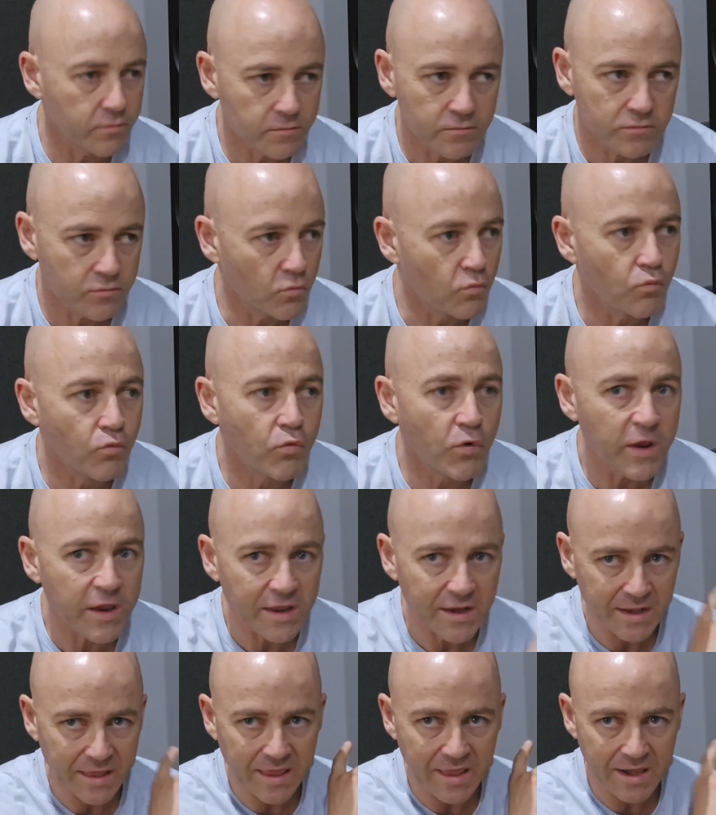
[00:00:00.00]

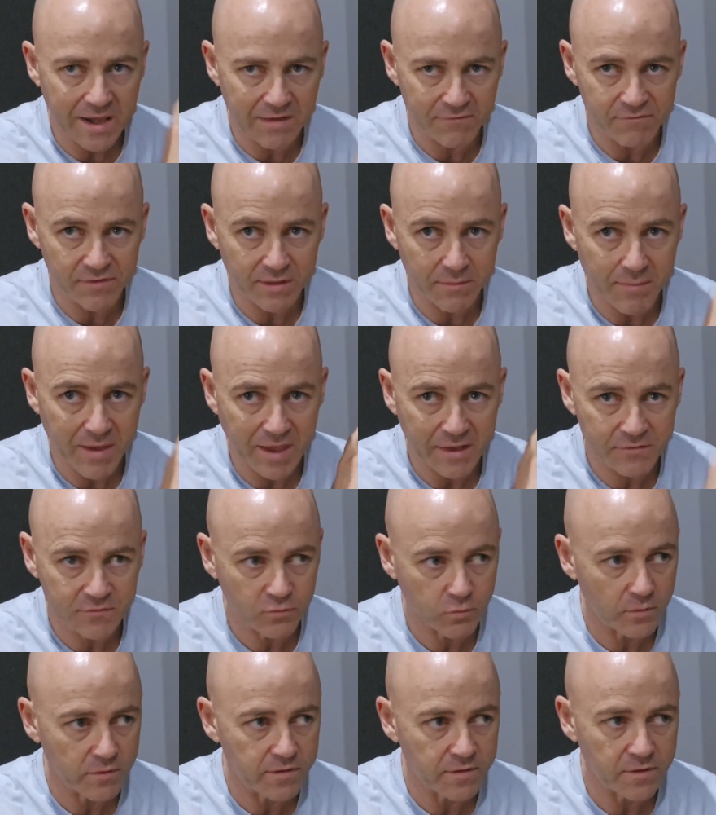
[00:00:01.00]
really a lovely match
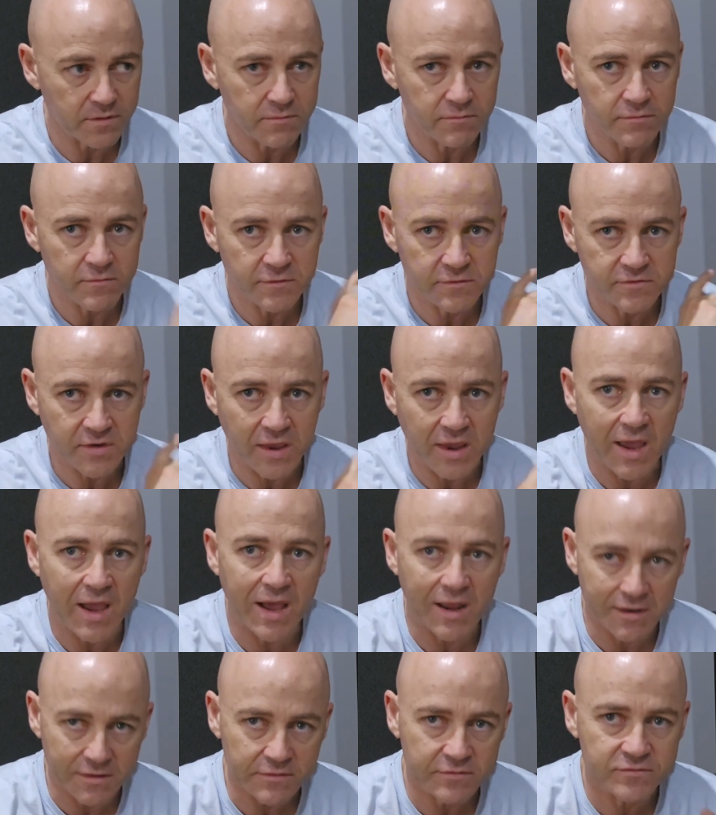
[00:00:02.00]
with the
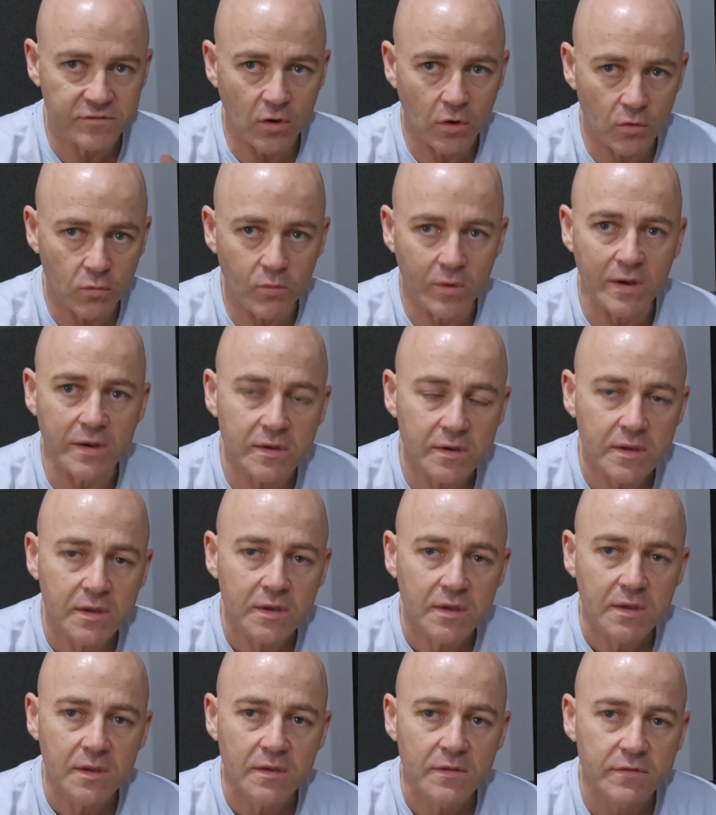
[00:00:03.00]
Zingalis. So when
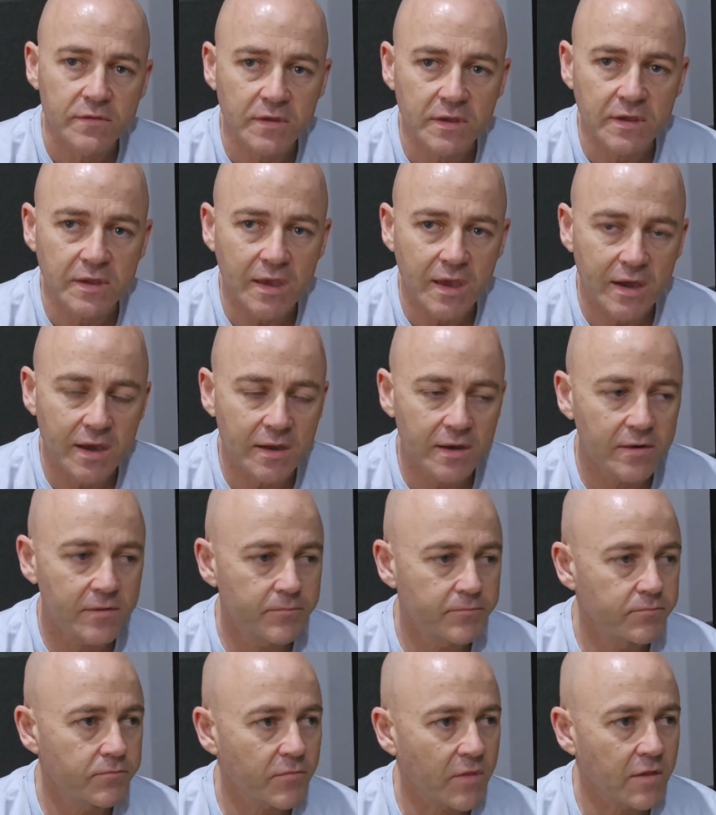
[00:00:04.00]
the
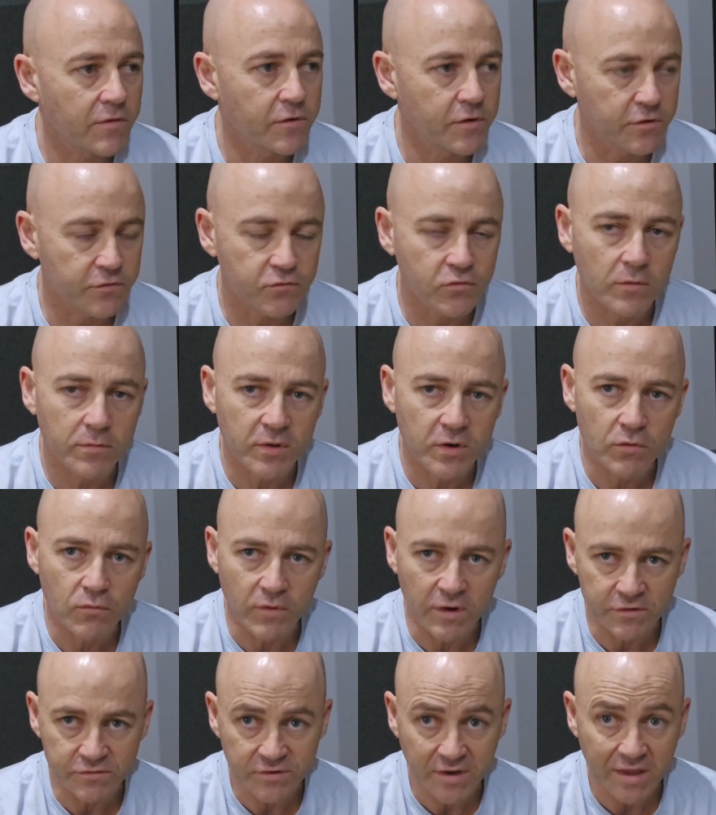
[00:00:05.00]
distributor
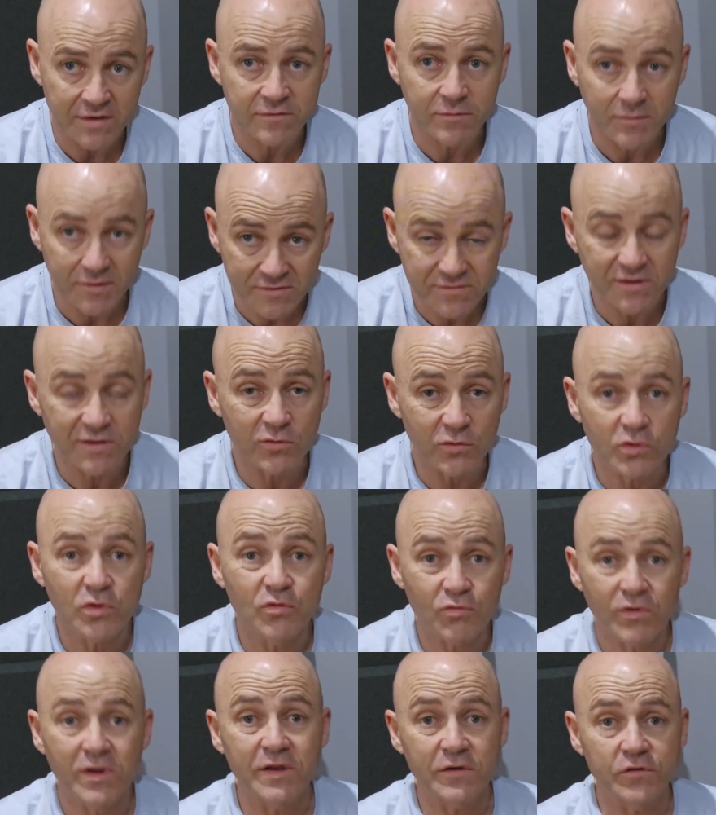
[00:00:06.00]
reached out to me and said, look,
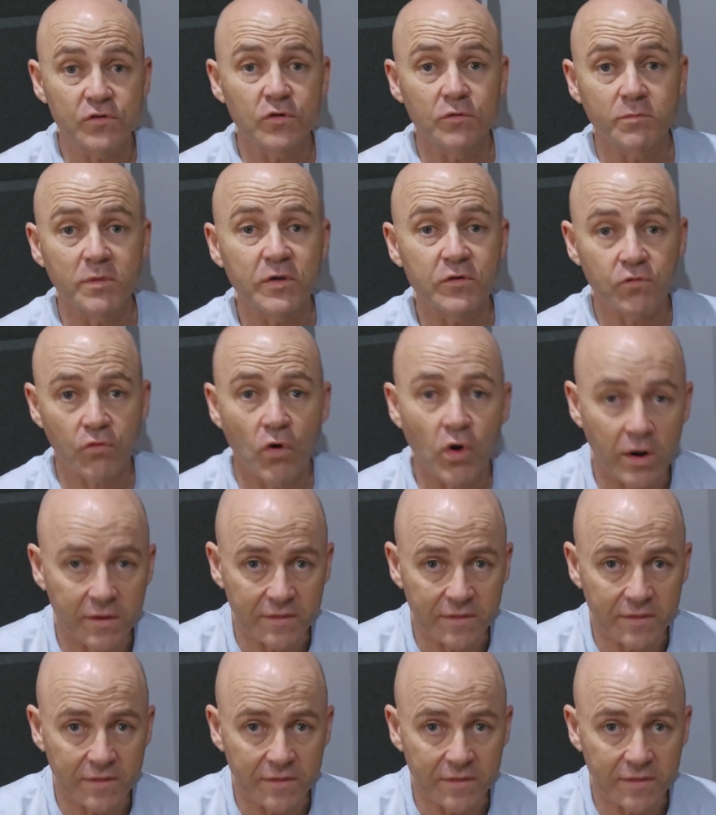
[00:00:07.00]
you really should be trying